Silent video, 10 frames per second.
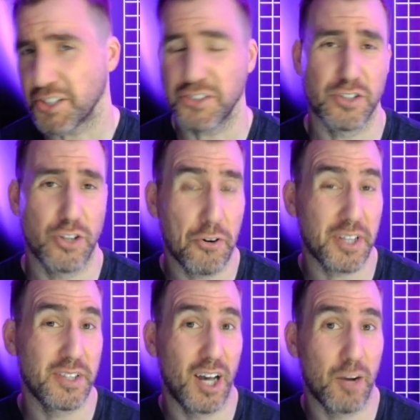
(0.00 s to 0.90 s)
to loading
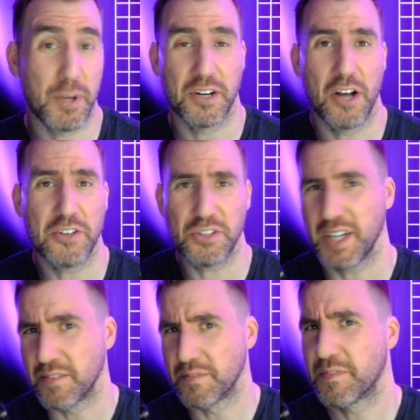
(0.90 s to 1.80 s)
a LUT, we can also
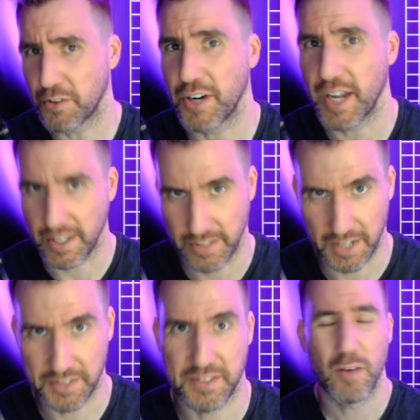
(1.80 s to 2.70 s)
infer a
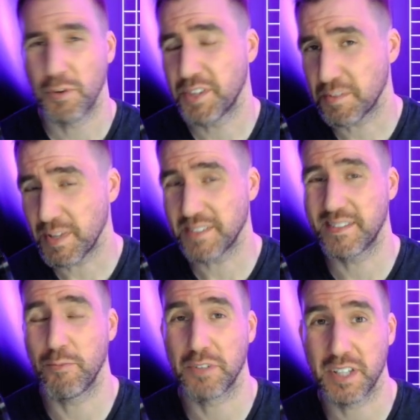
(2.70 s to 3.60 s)
LUT. What this means is
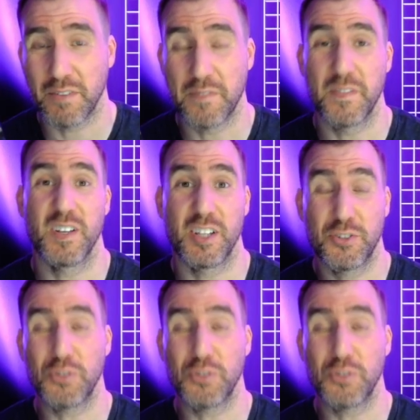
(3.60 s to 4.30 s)
that we'll give Affinity two